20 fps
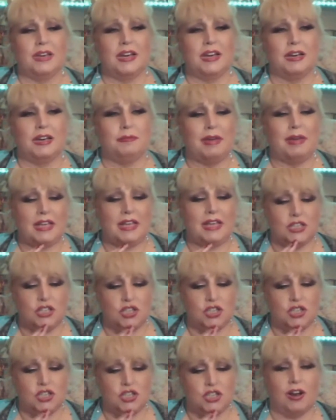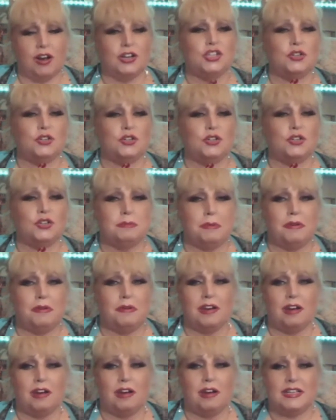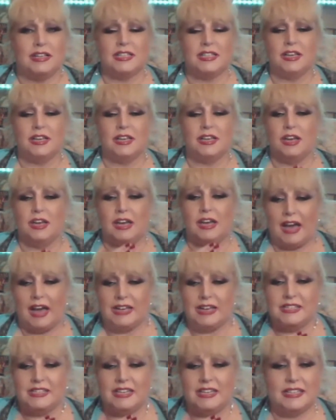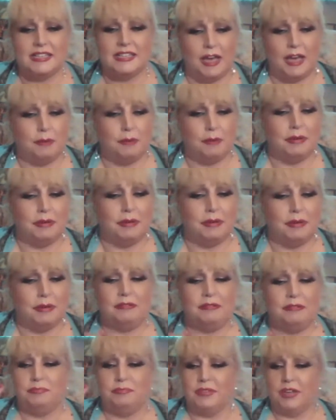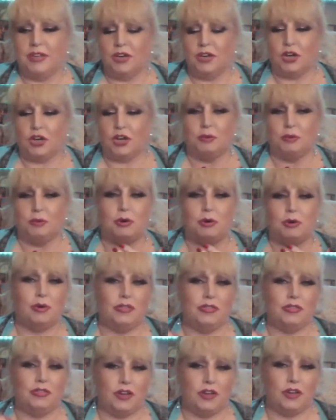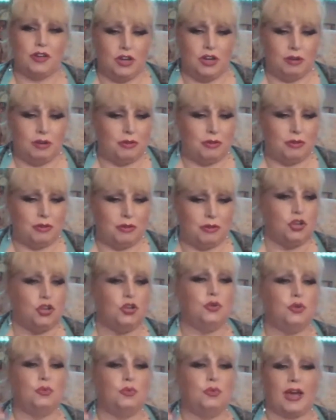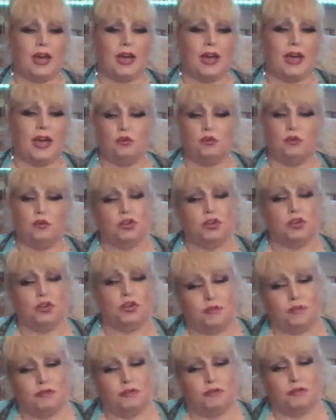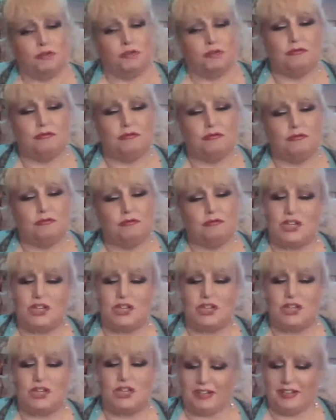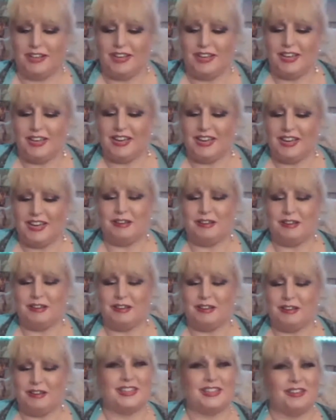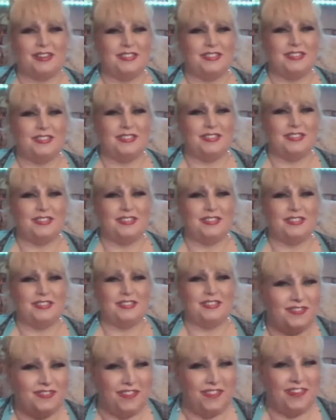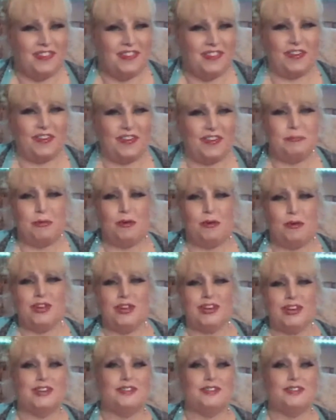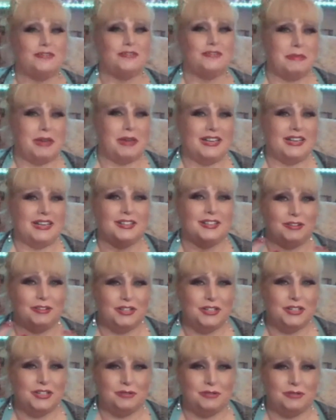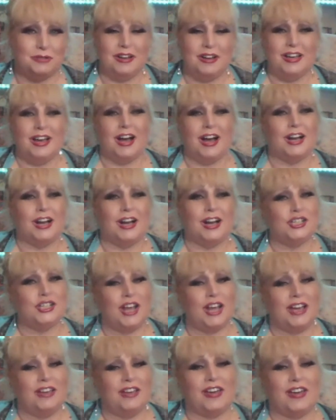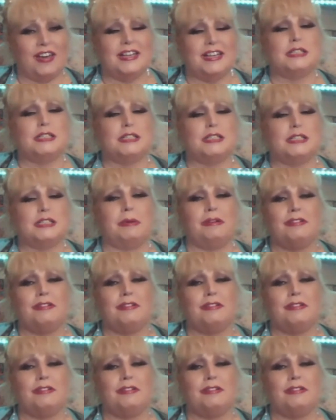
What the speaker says: instruct your spirit guides as it's happening with new angle, new information. And so these cards are very, very poignant for me. So I just thought I'd share that experience